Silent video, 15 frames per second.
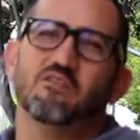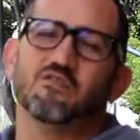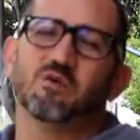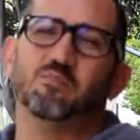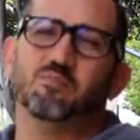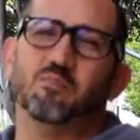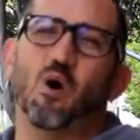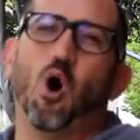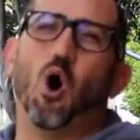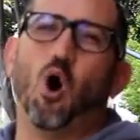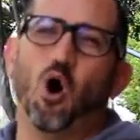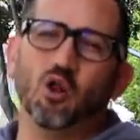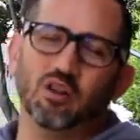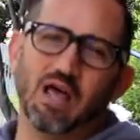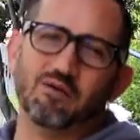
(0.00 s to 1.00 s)
for
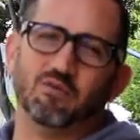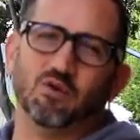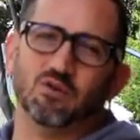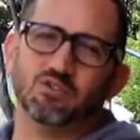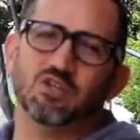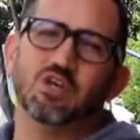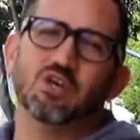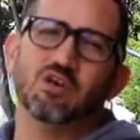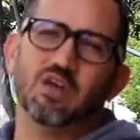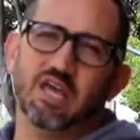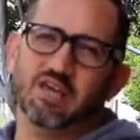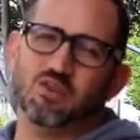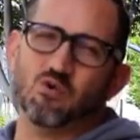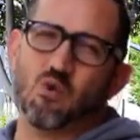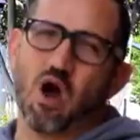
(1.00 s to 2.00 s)
all levels
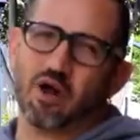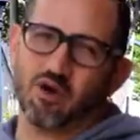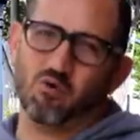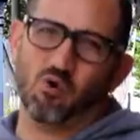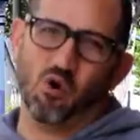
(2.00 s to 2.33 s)
in the rock and